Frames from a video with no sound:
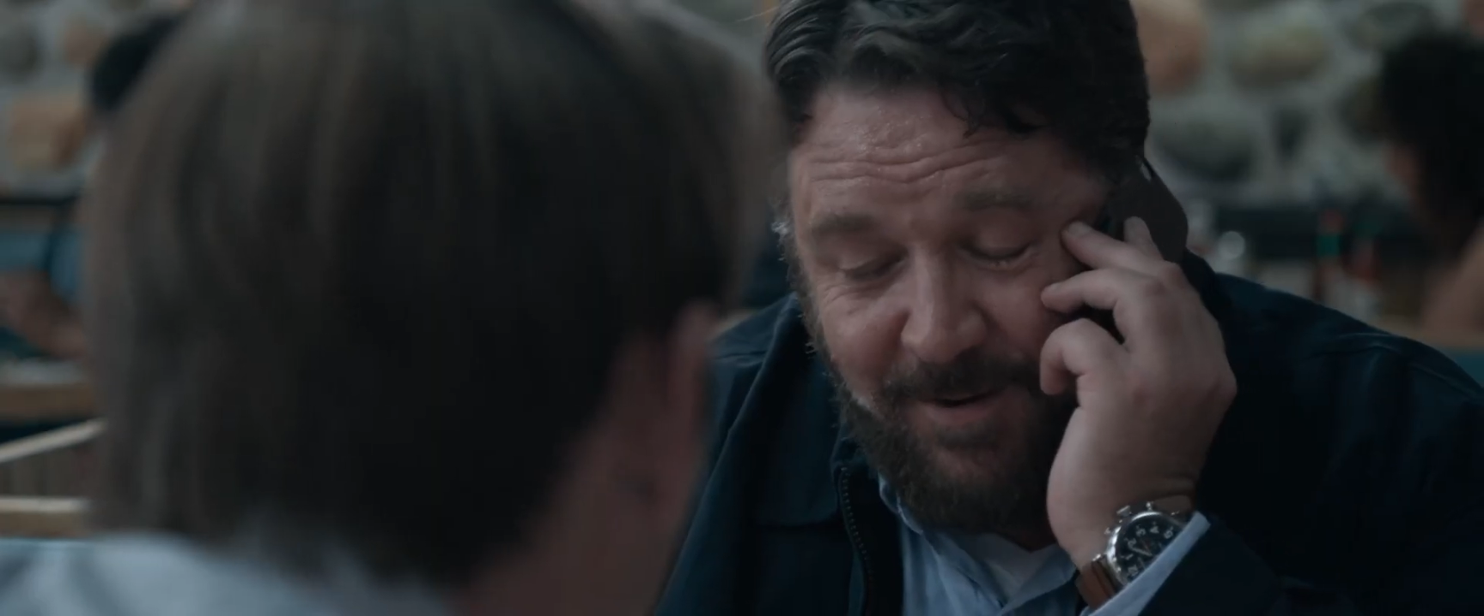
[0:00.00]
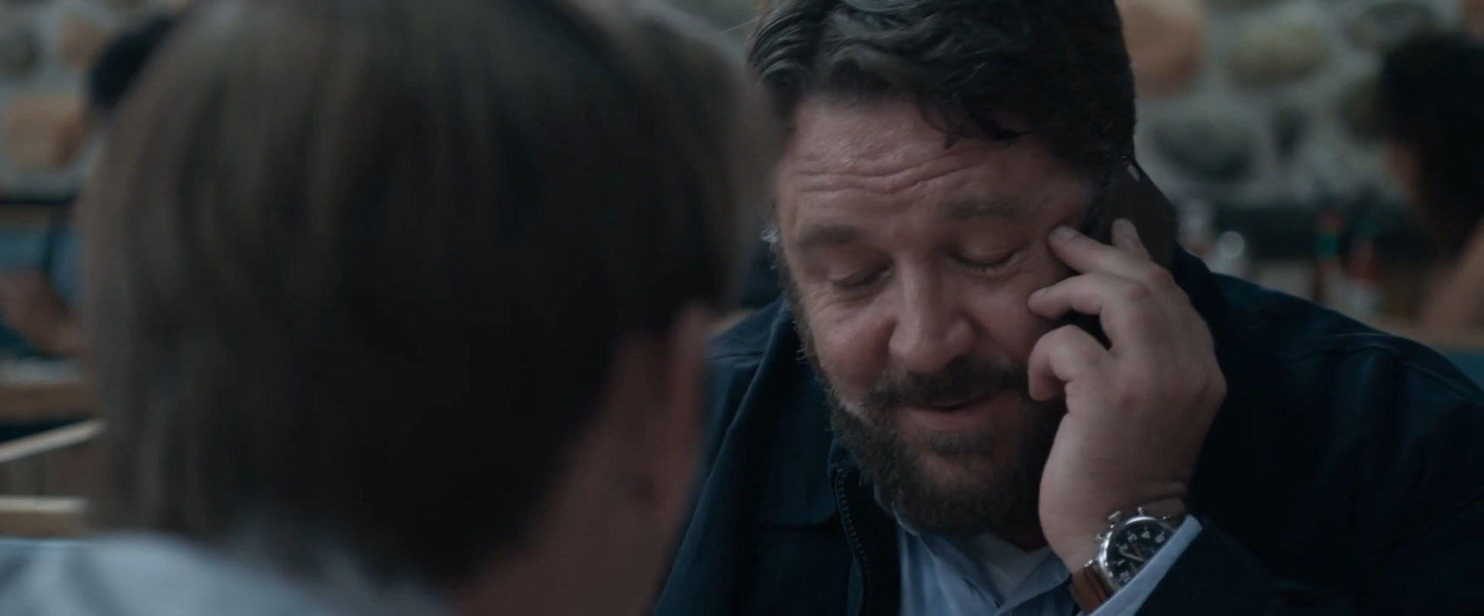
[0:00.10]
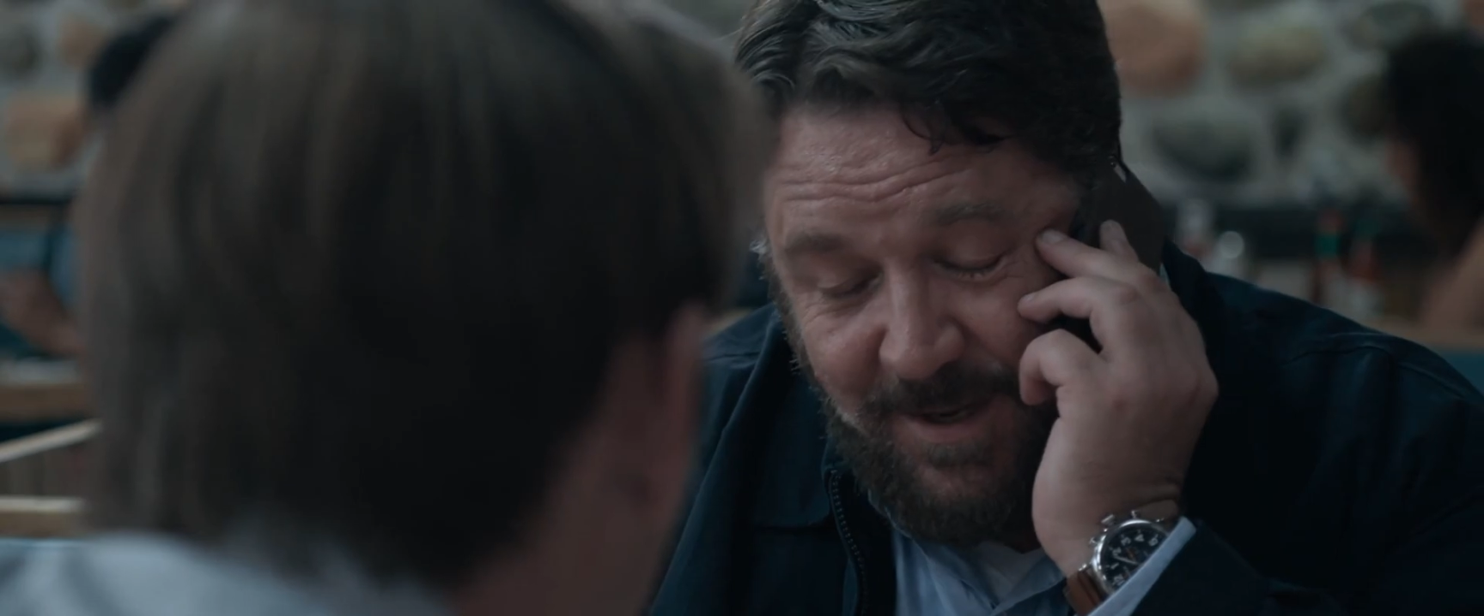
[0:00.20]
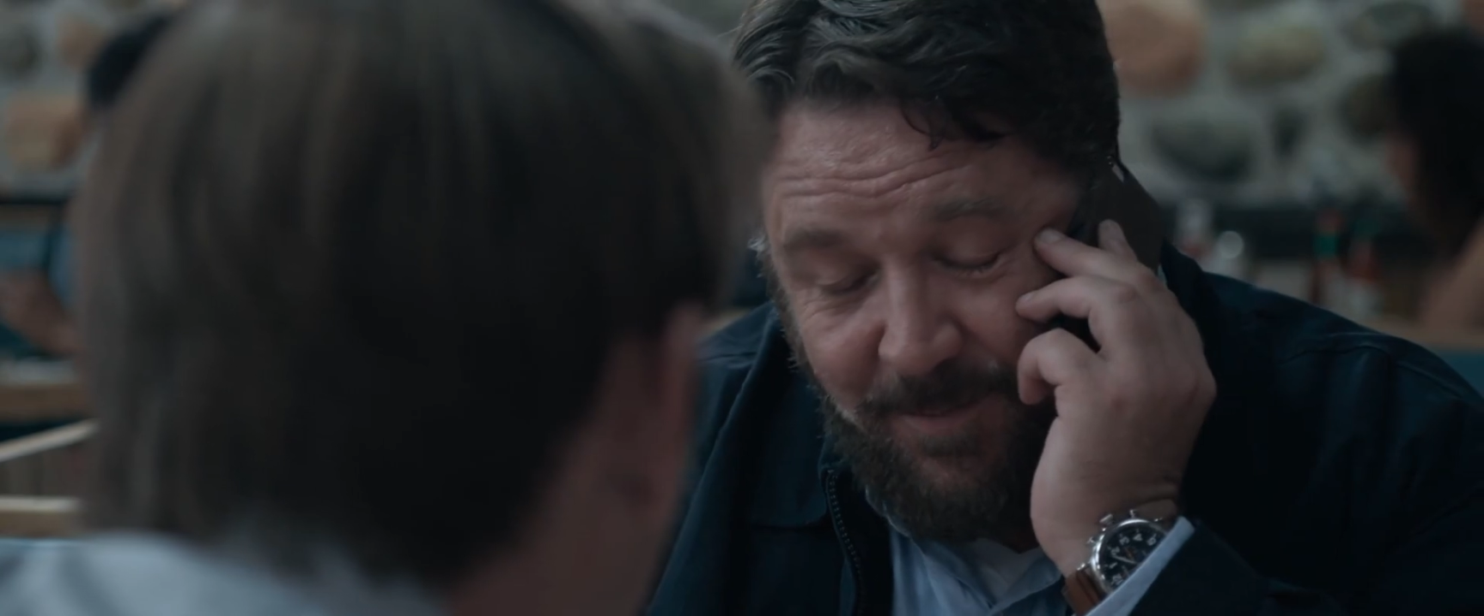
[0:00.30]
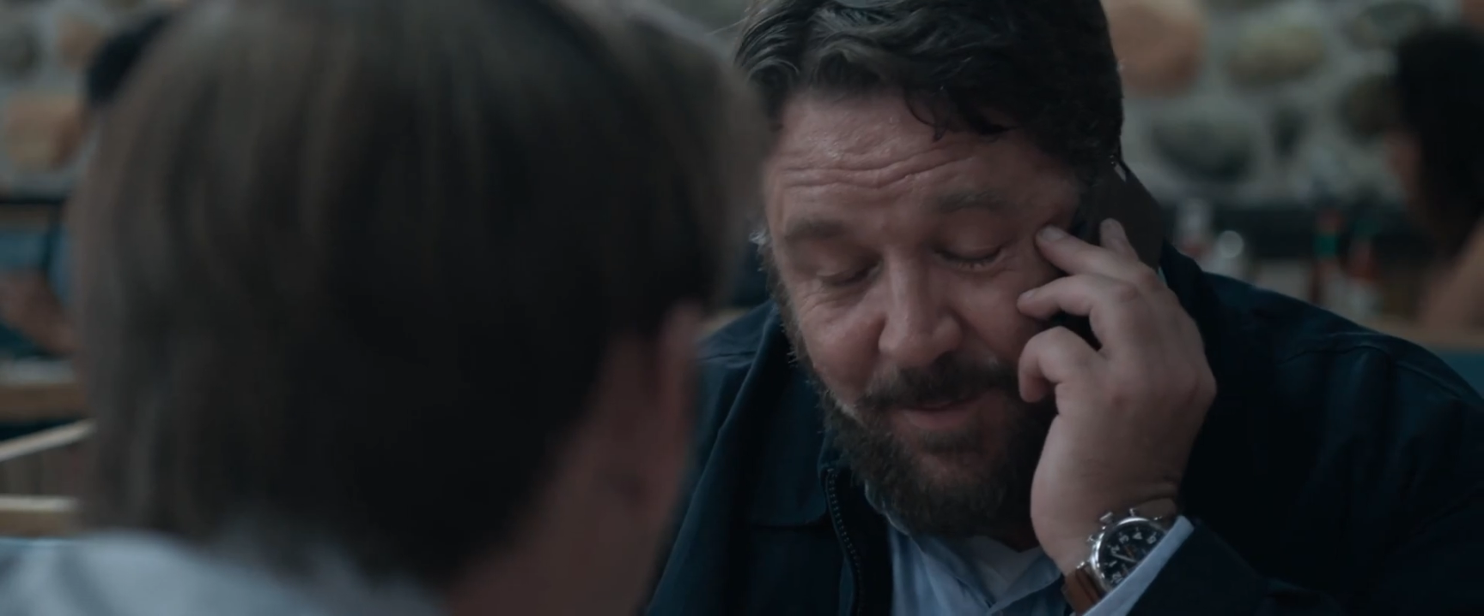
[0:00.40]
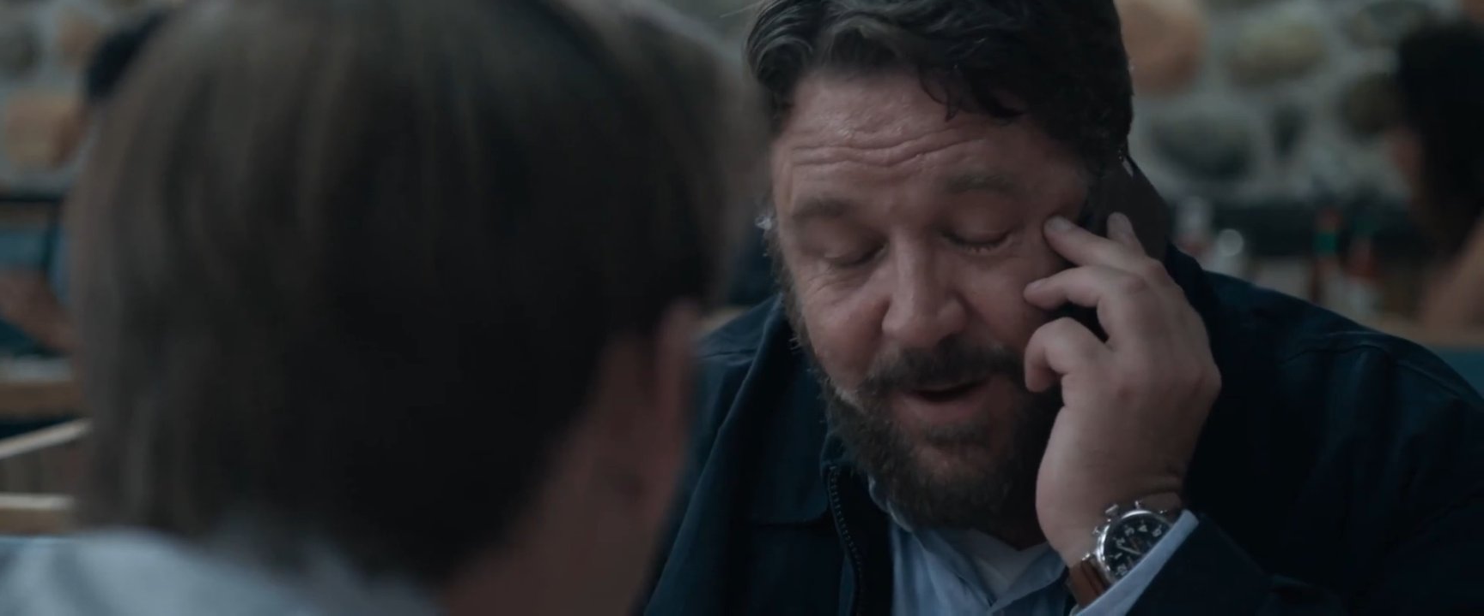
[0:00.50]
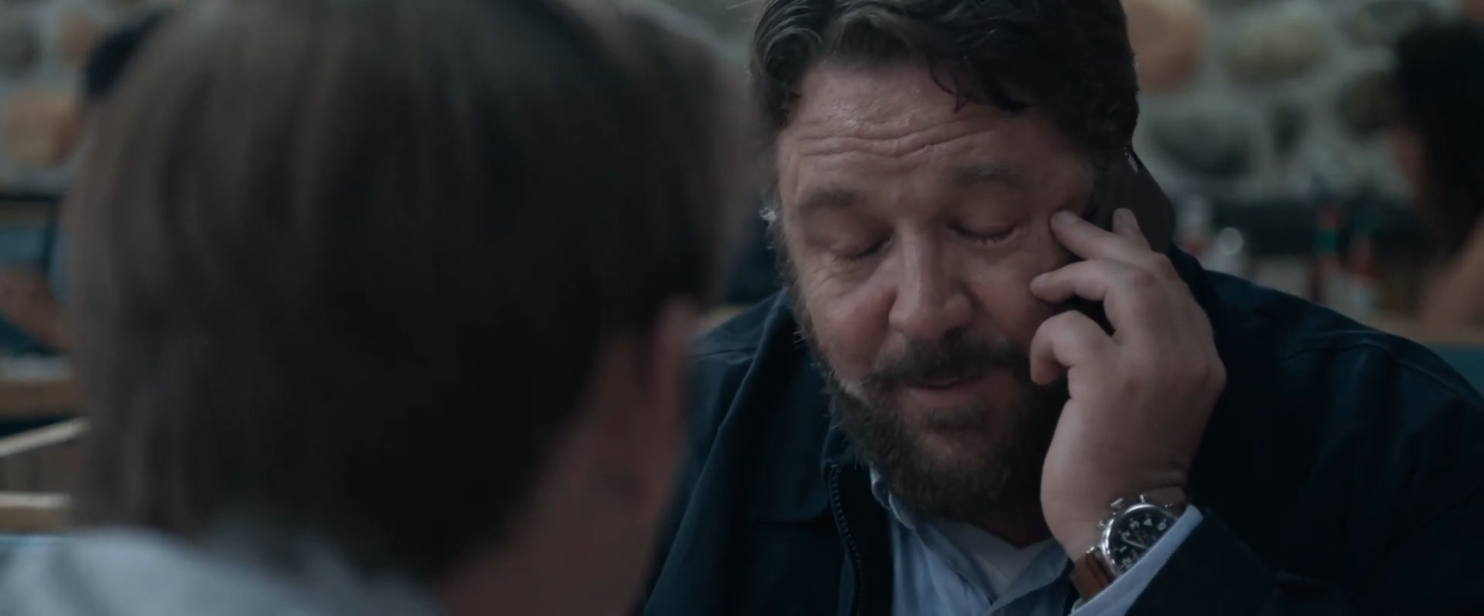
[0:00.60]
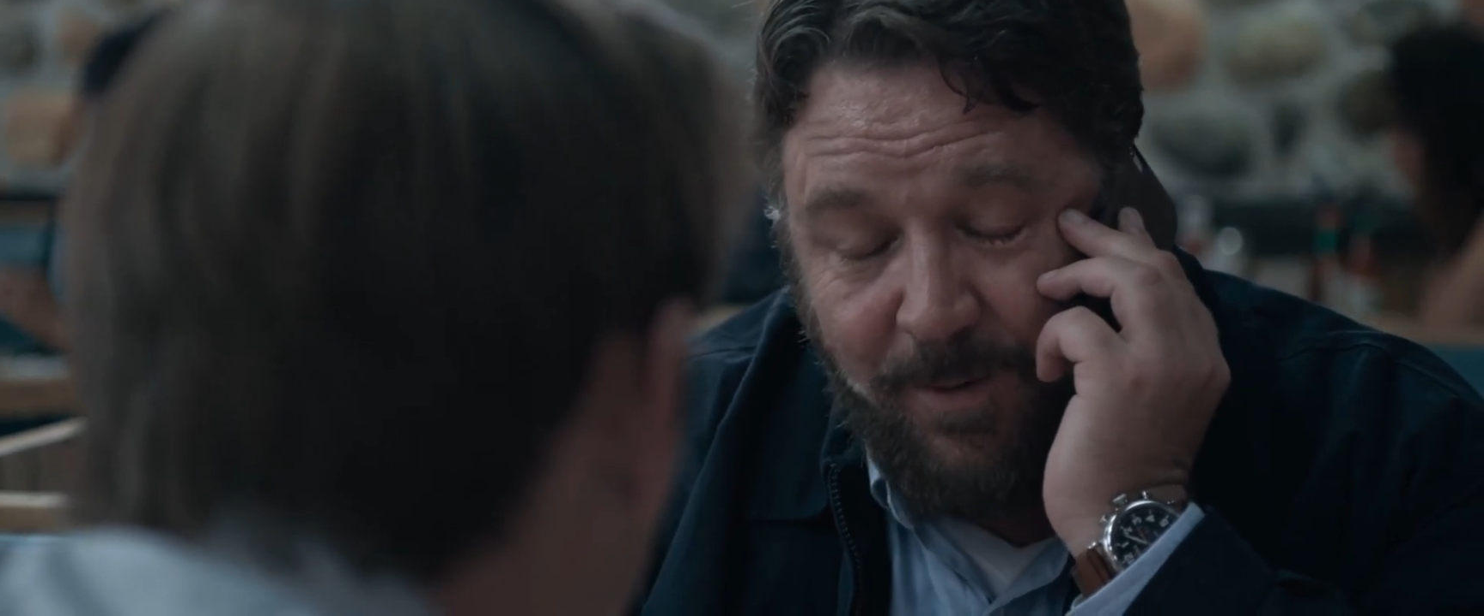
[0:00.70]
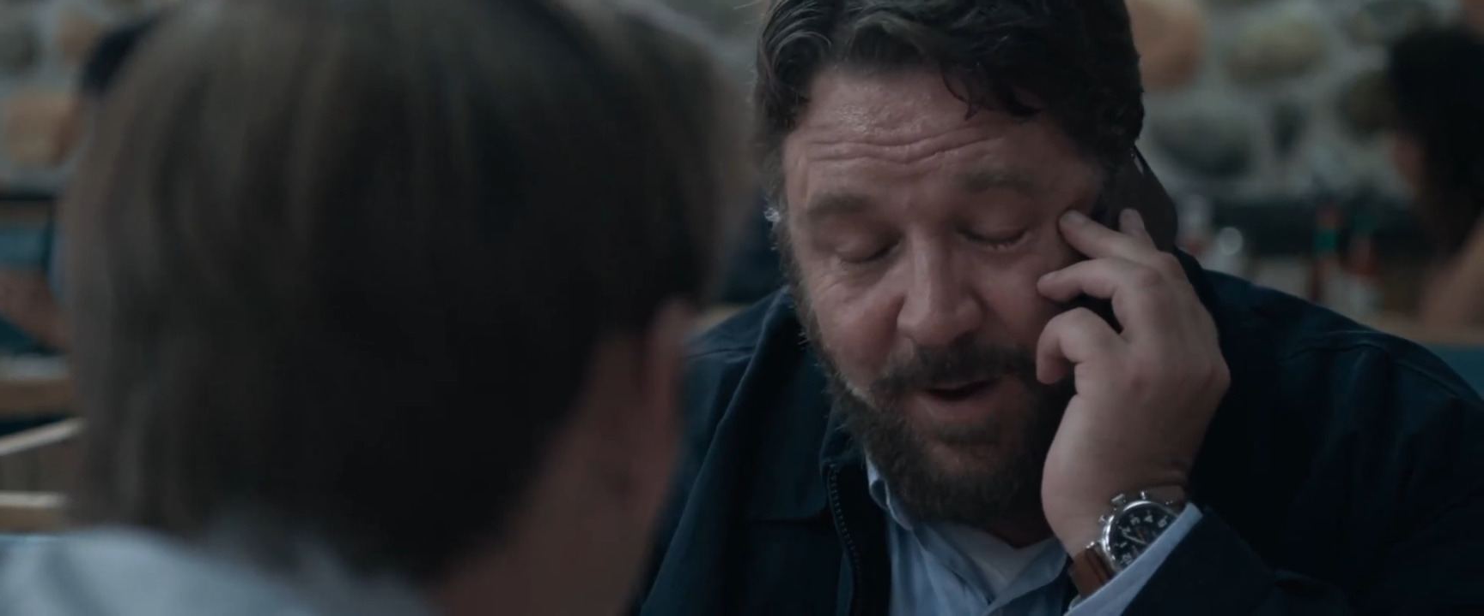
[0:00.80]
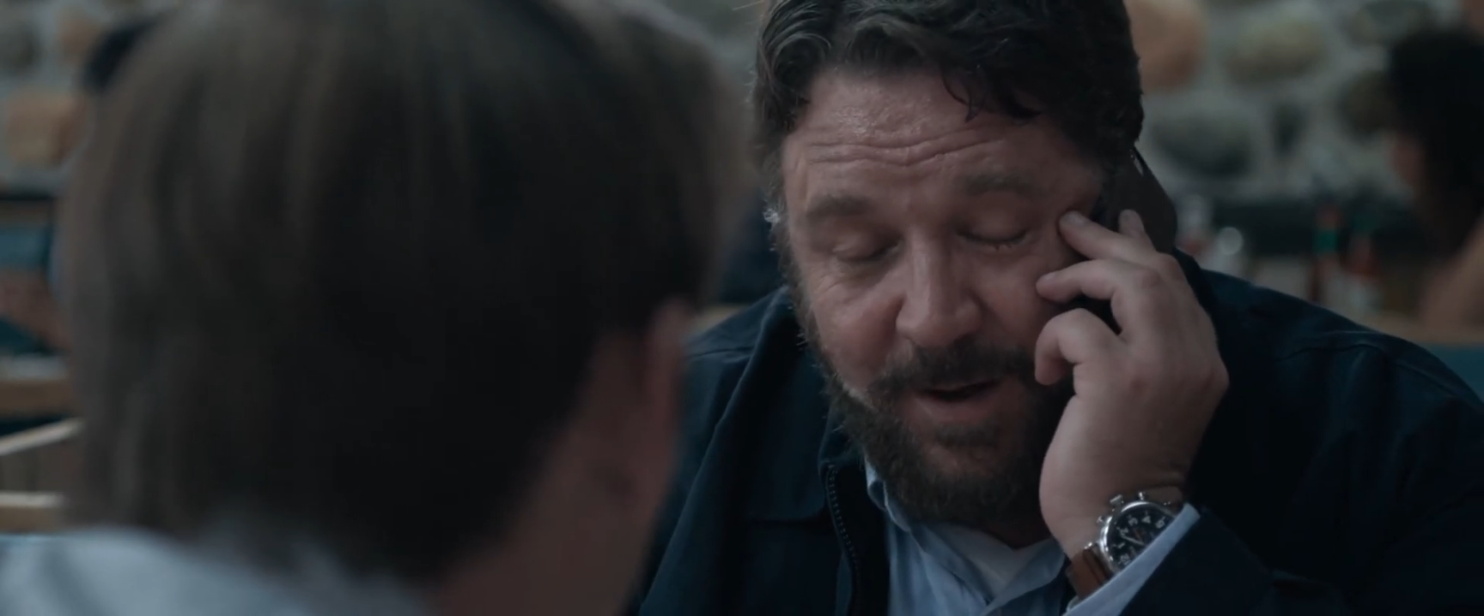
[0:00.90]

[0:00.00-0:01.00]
phone under the